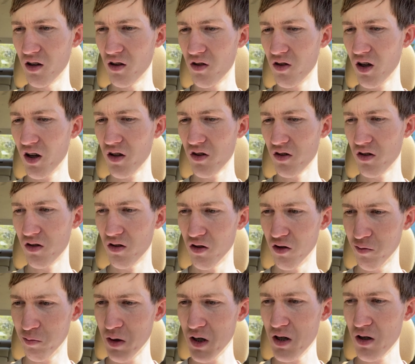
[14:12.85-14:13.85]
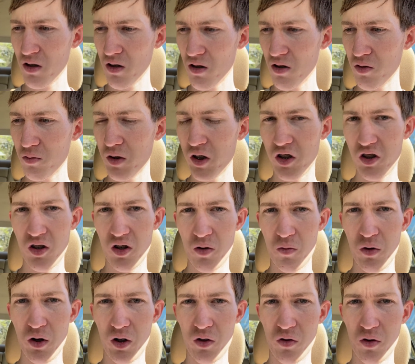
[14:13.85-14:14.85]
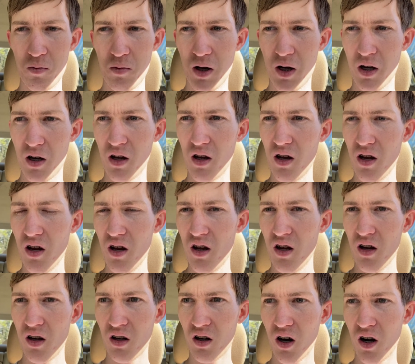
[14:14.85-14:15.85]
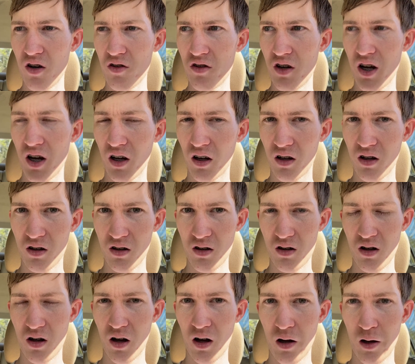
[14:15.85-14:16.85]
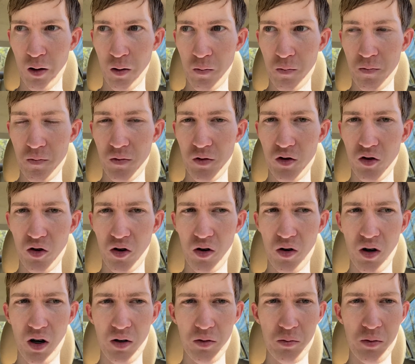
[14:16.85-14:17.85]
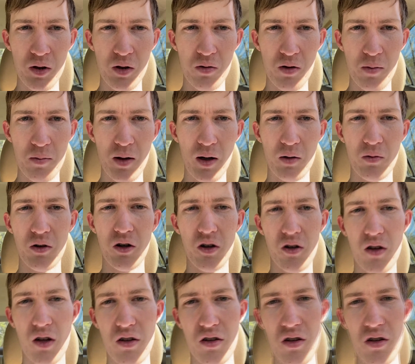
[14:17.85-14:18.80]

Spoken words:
test the speakers, make sure it works with my car jack. So I will be right back when I do that